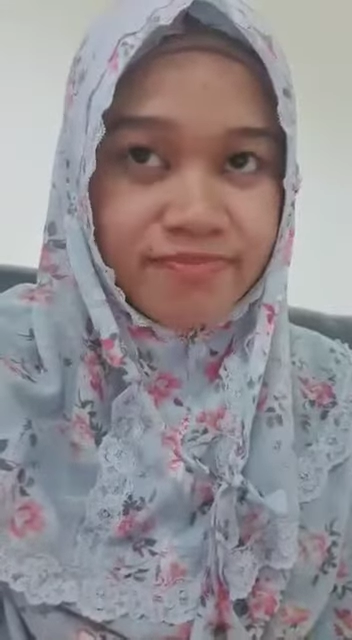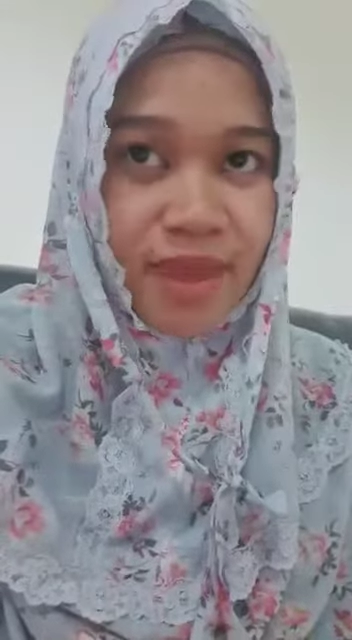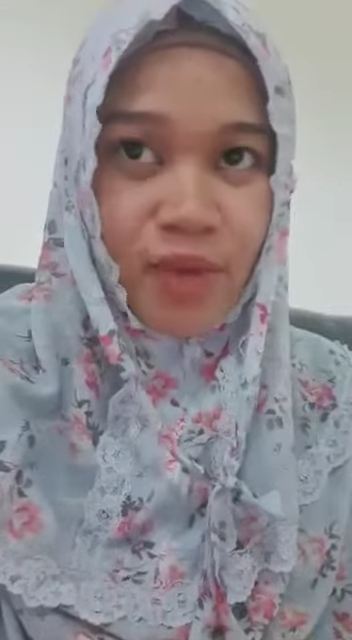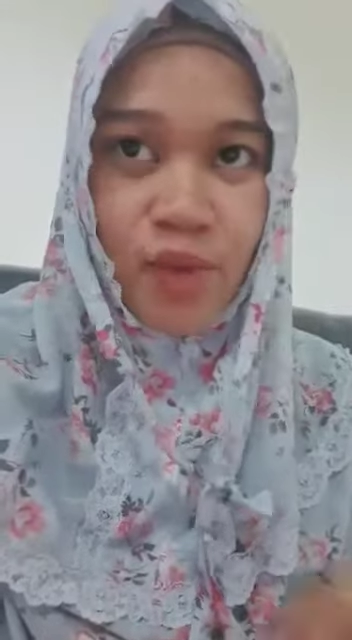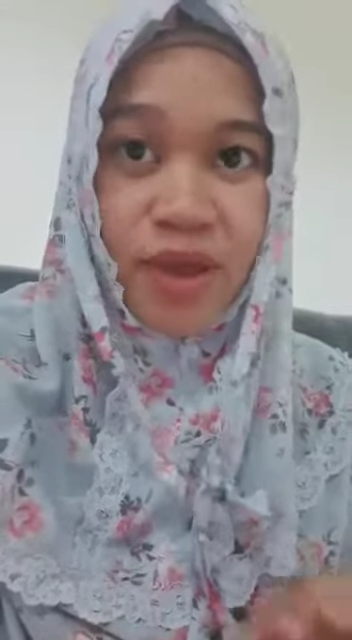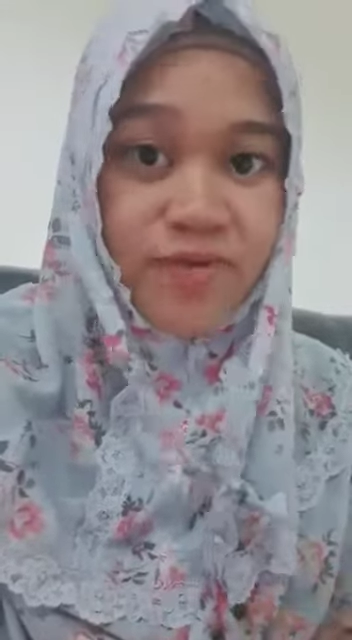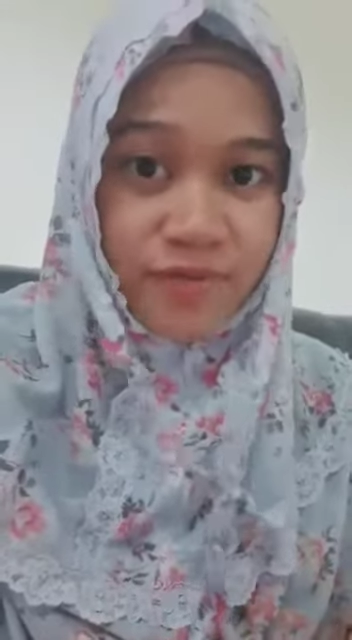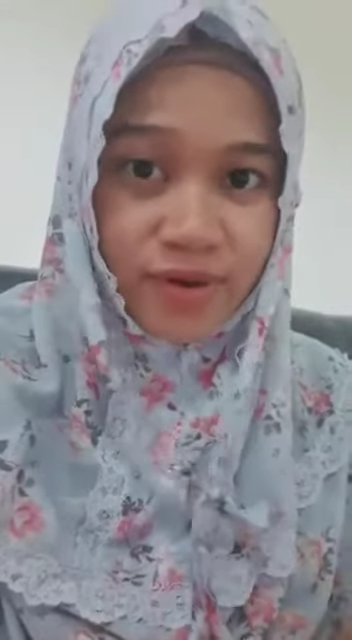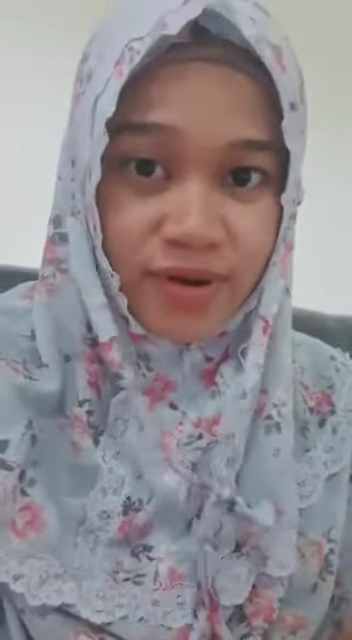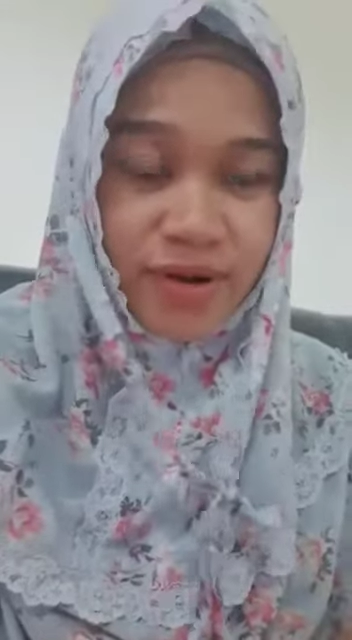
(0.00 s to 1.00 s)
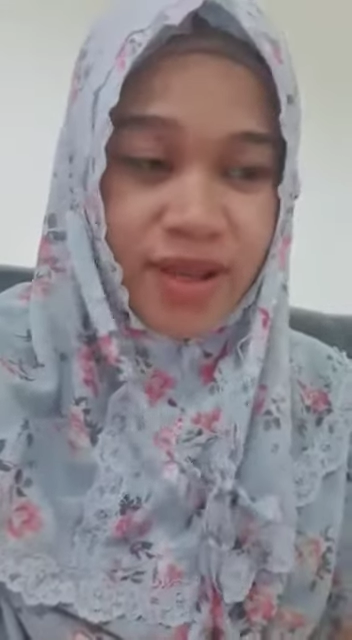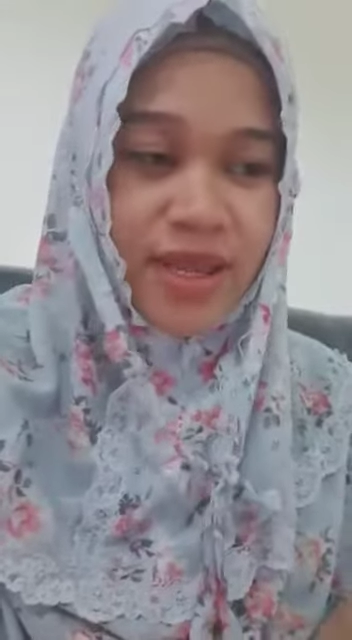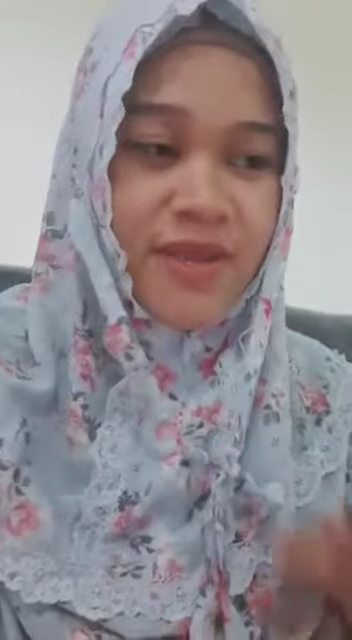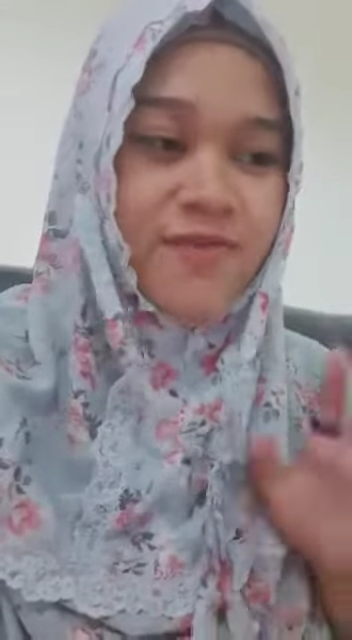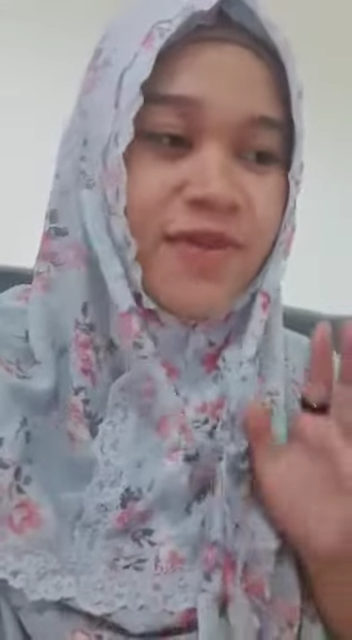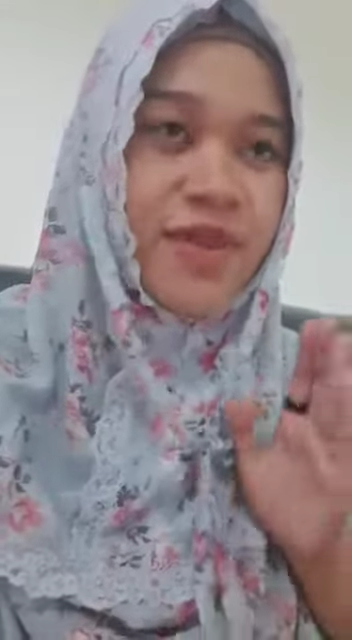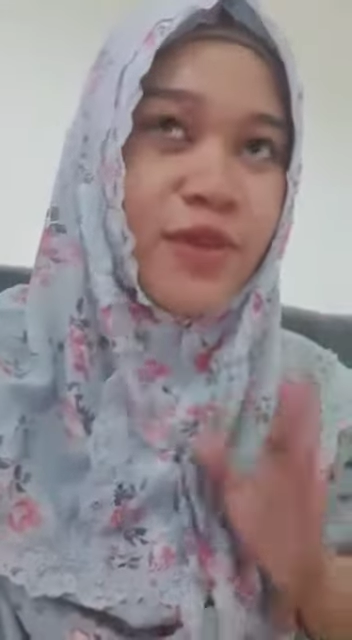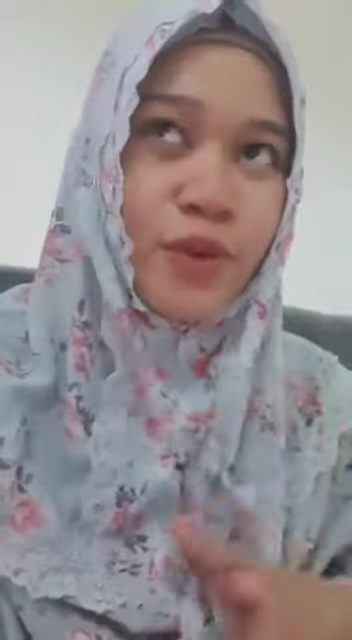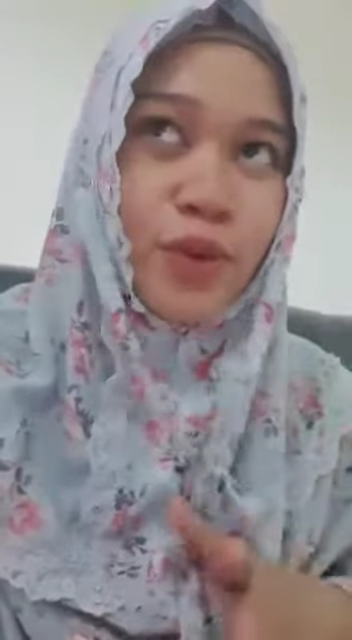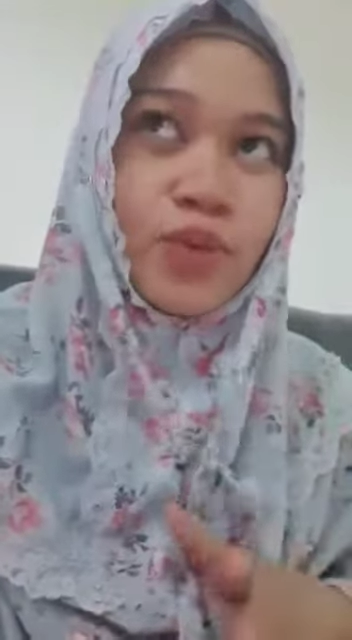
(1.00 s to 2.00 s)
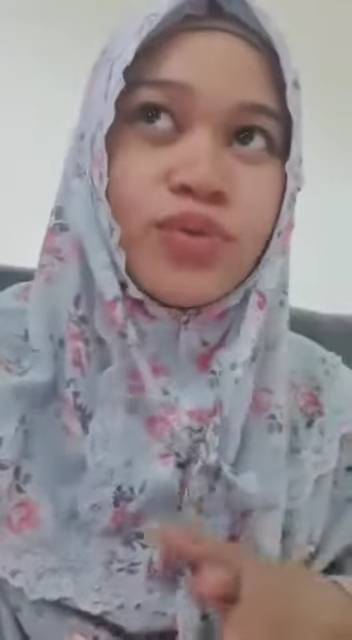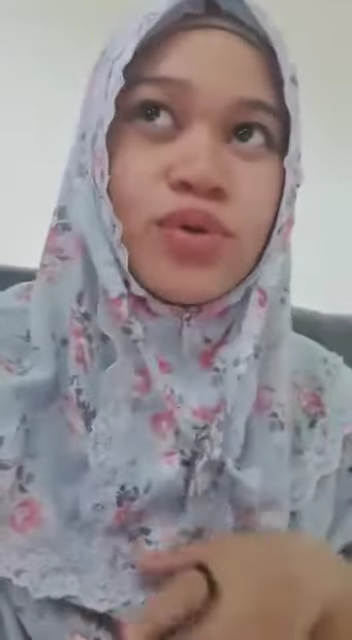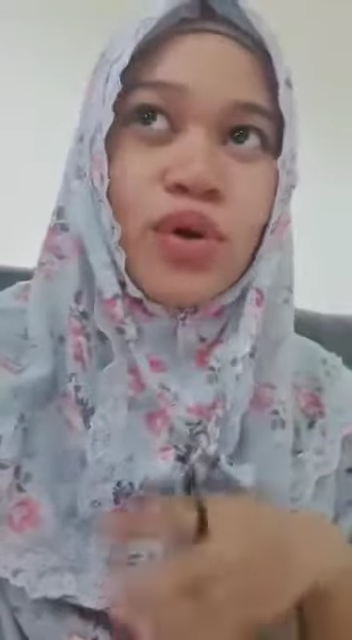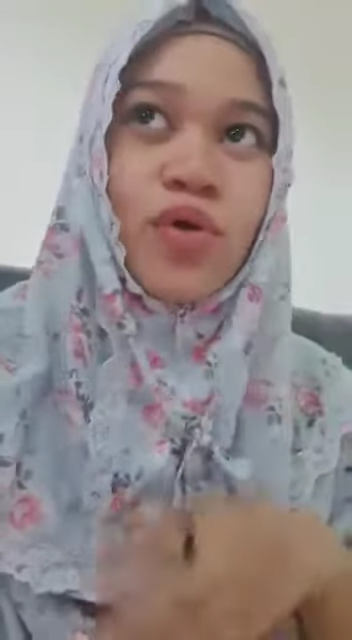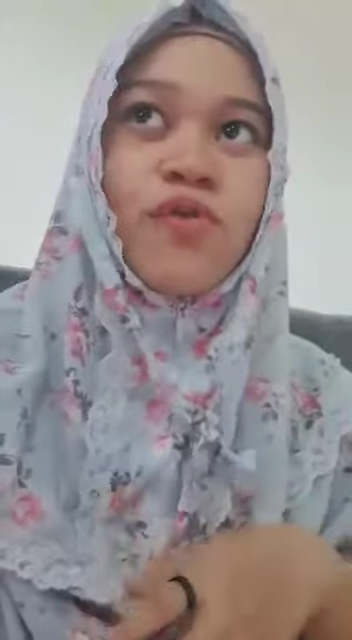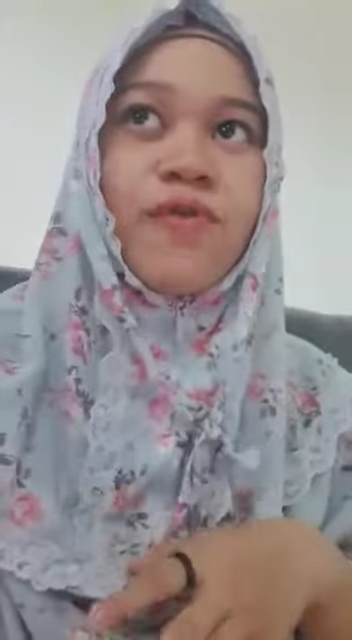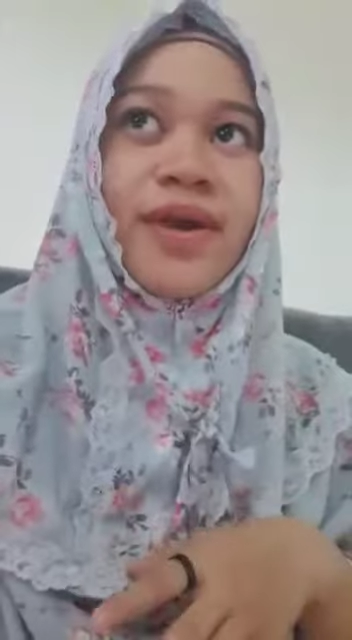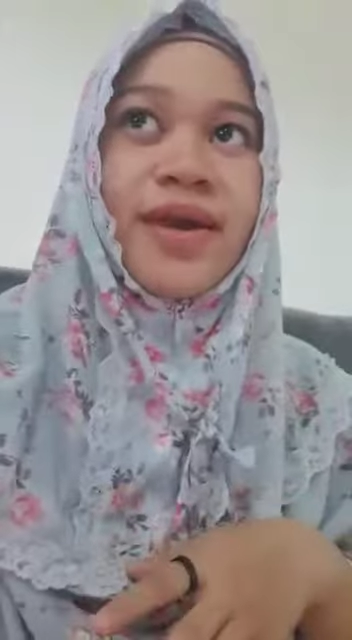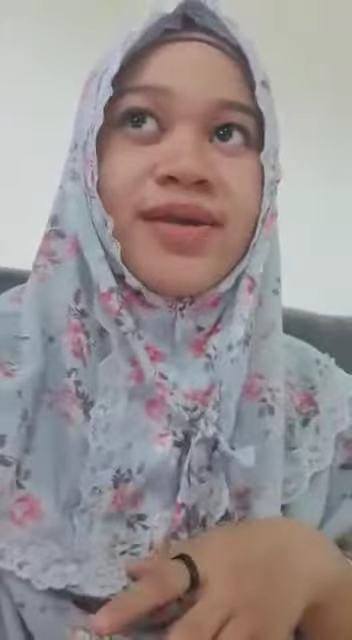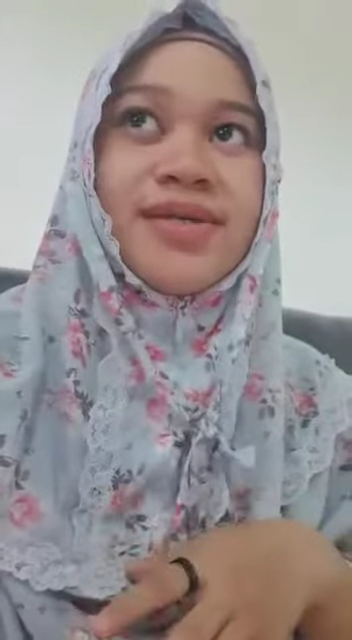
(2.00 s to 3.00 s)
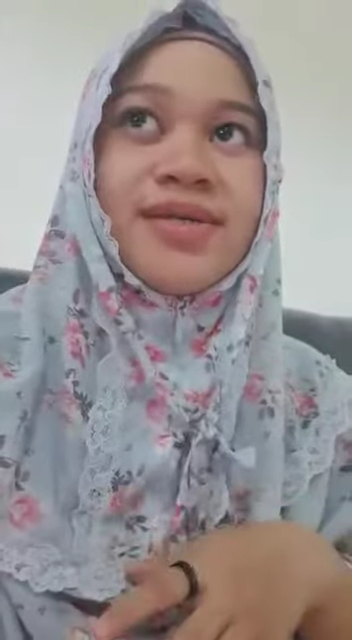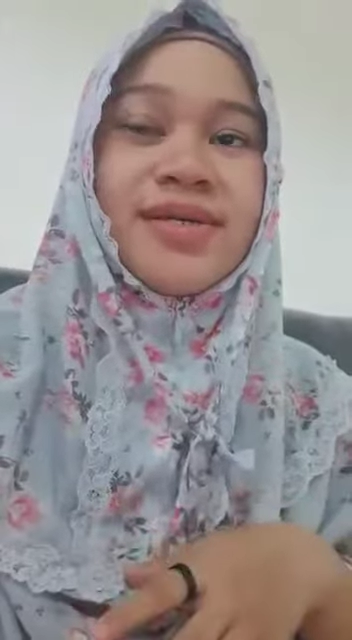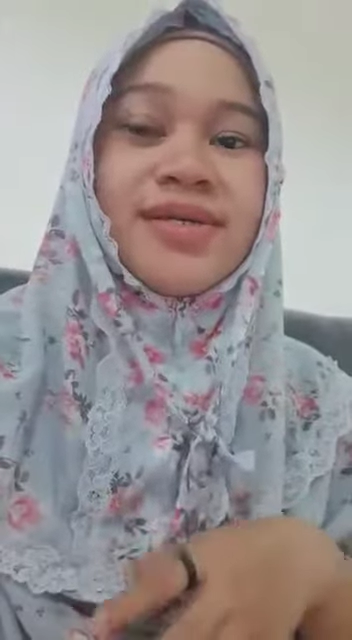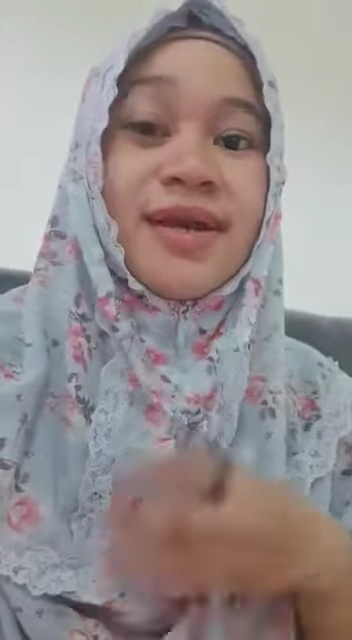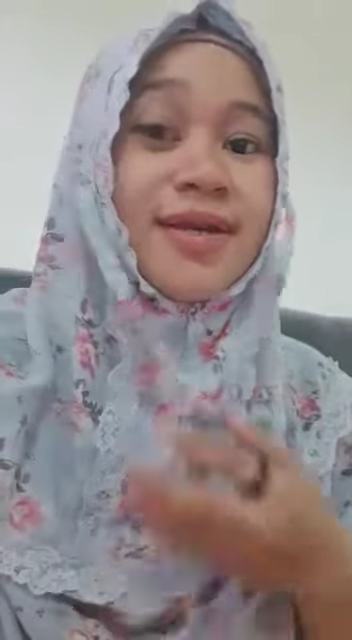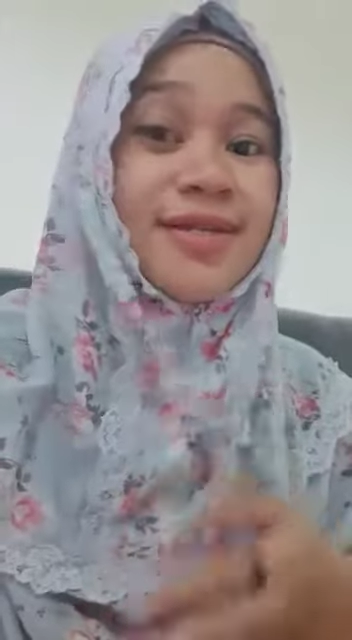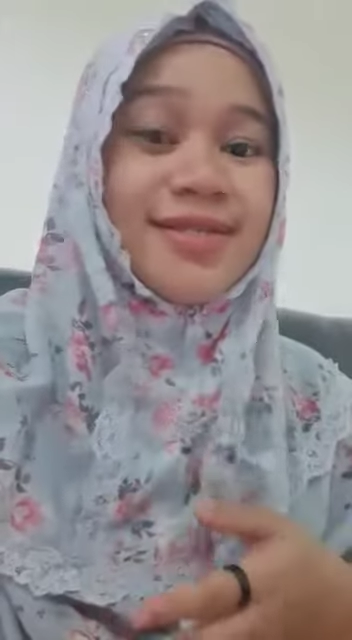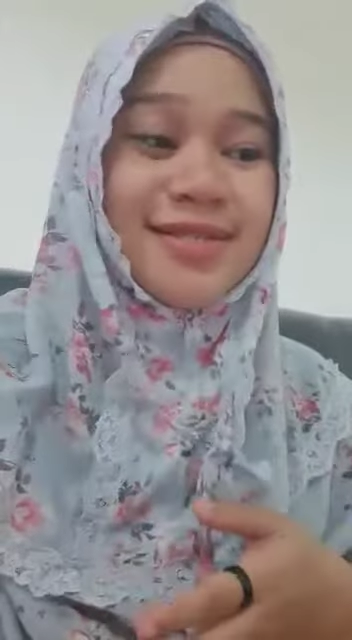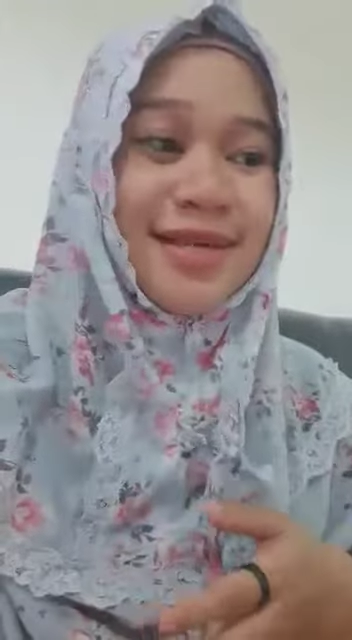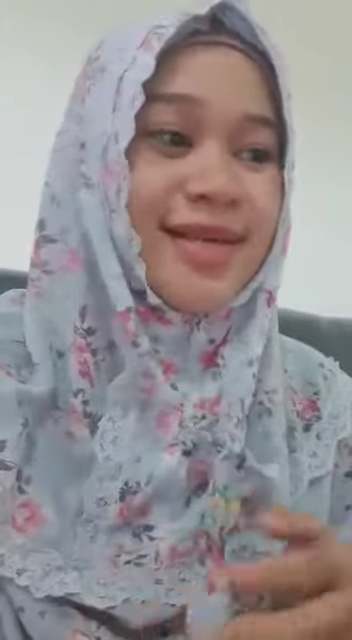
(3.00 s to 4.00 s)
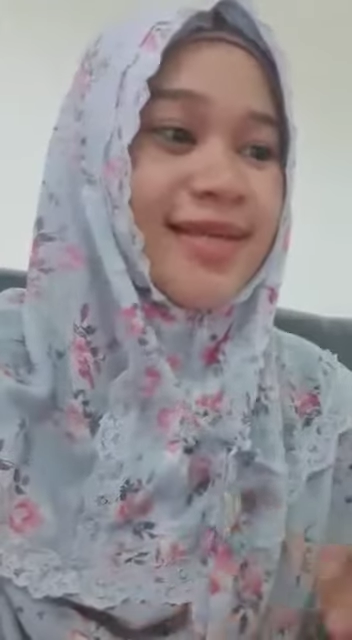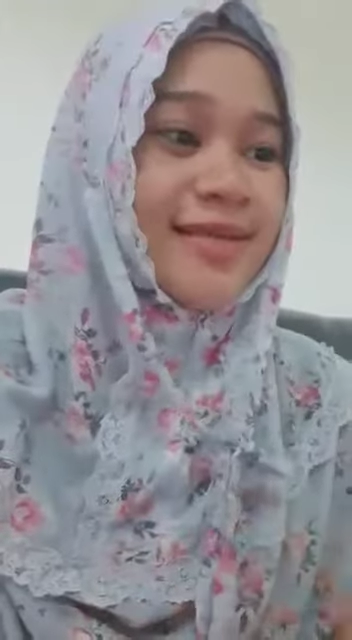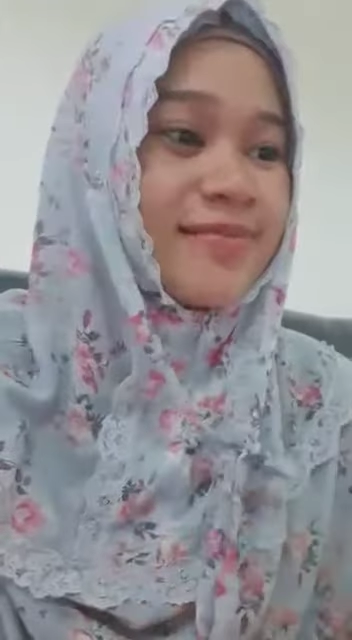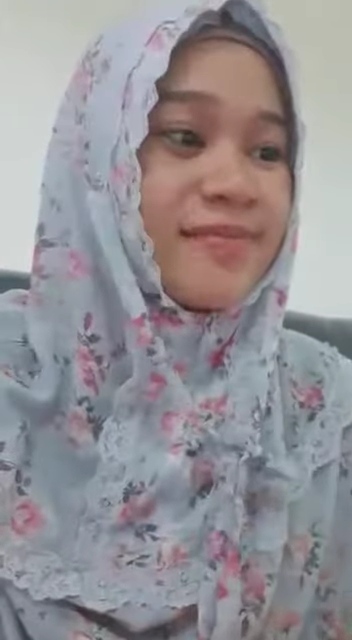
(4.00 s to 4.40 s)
However, even though COVID-19